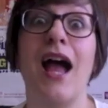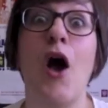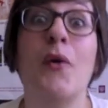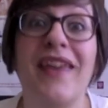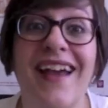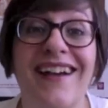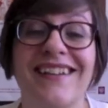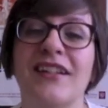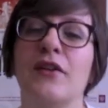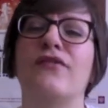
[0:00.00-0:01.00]
Oh yeah,
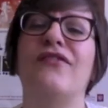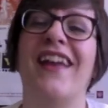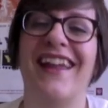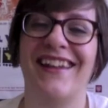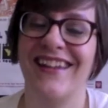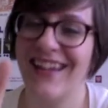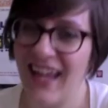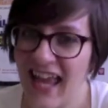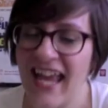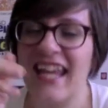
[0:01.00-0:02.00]
Finn.
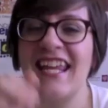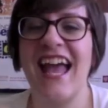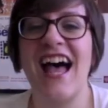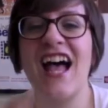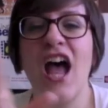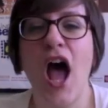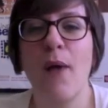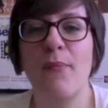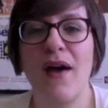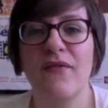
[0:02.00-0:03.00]
Yeah,
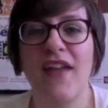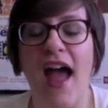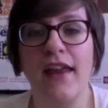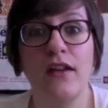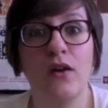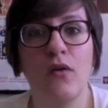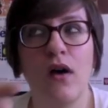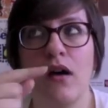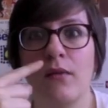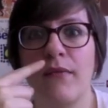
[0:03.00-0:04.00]
about that.
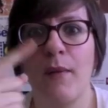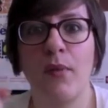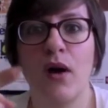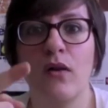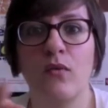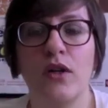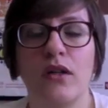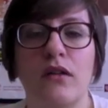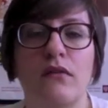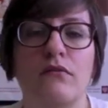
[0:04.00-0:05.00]
That part where
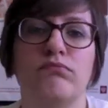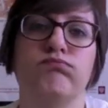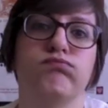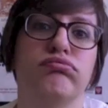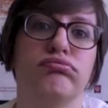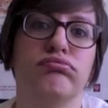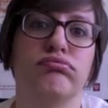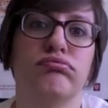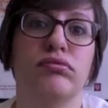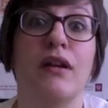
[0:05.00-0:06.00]
you
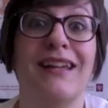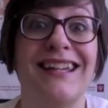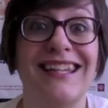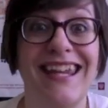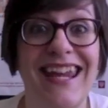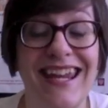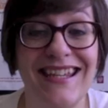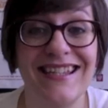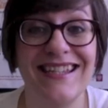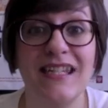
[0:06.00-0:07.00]

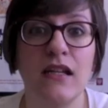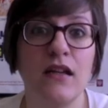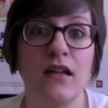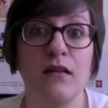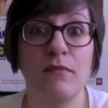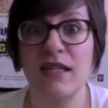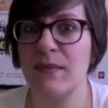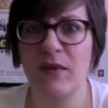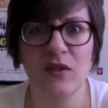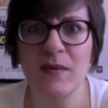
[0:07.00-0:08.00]
kissed Miss
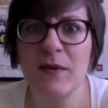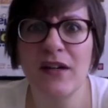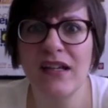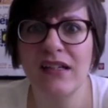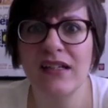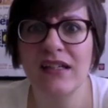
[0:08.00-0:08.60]
Pillsbury?